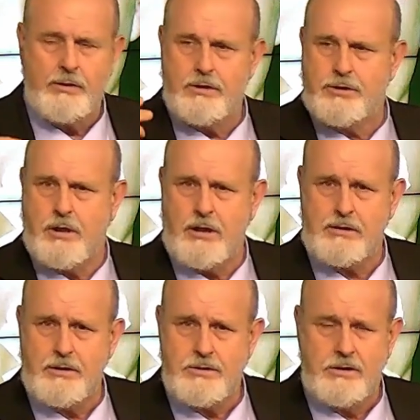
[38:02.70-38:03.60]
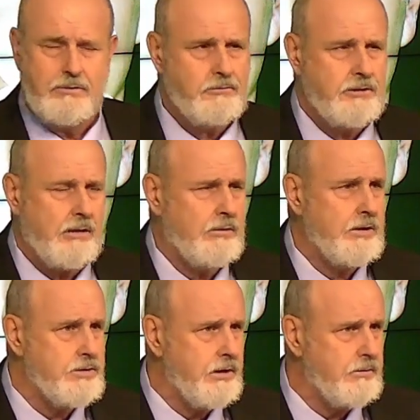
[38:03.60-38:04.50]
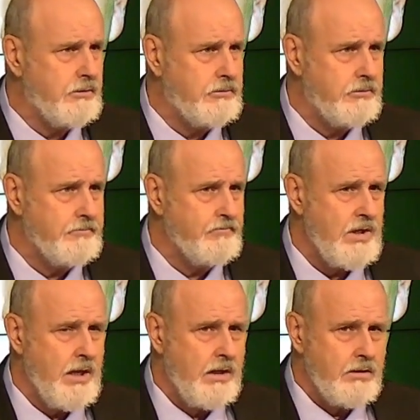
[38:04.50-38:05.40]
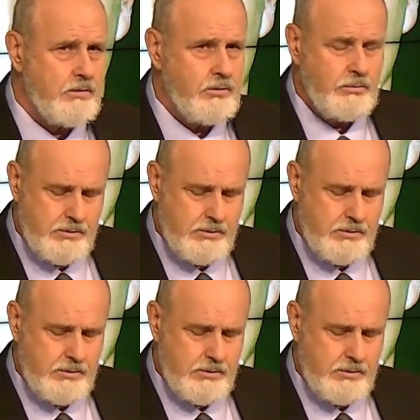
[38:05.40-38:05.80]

to talk like Jesus, sound like Jesus, do as